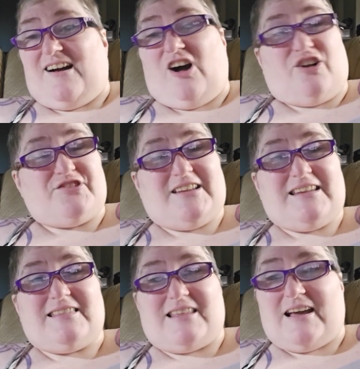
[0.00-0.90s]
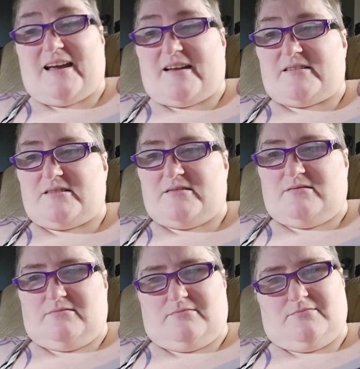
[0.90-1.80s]
"I'll need that."
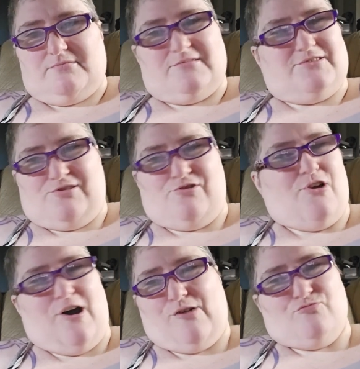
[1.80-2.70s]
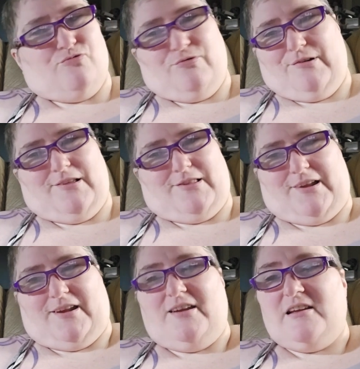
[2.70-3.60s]
"Not
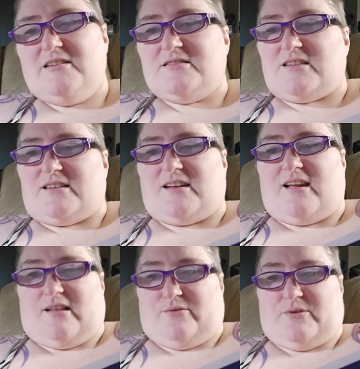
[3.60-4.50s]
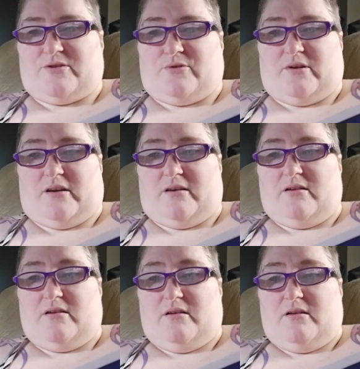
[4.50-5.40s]
really," said Tegelen with a grin.
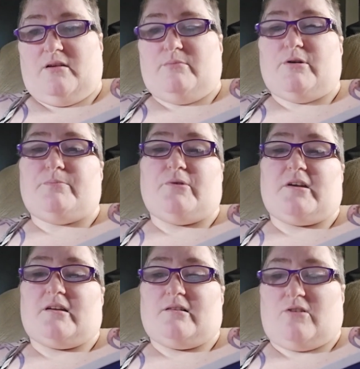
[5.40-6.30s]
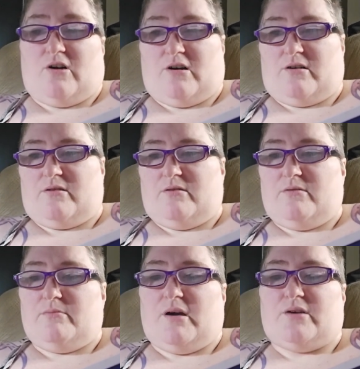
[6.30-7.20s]
"But bring it along.
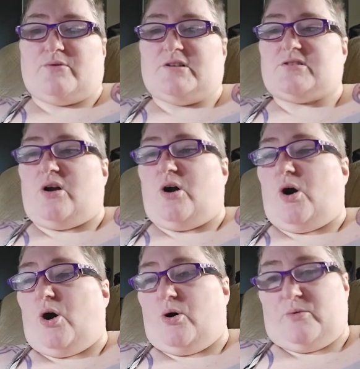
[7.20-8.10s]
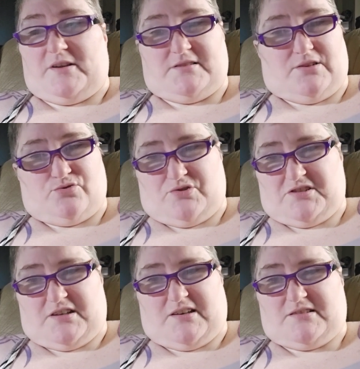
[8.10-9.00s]
Manor always
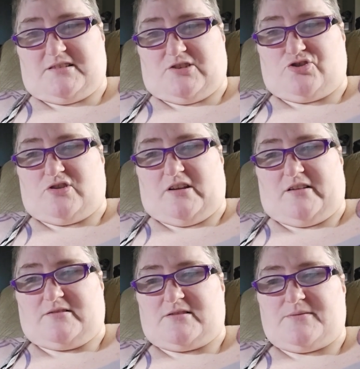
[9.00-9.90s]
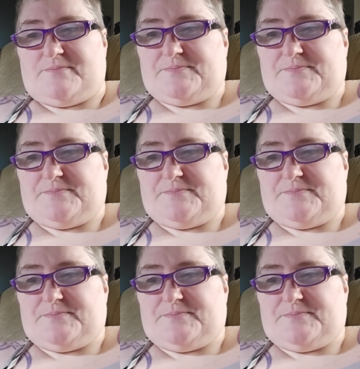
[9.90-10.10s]
interested in such things."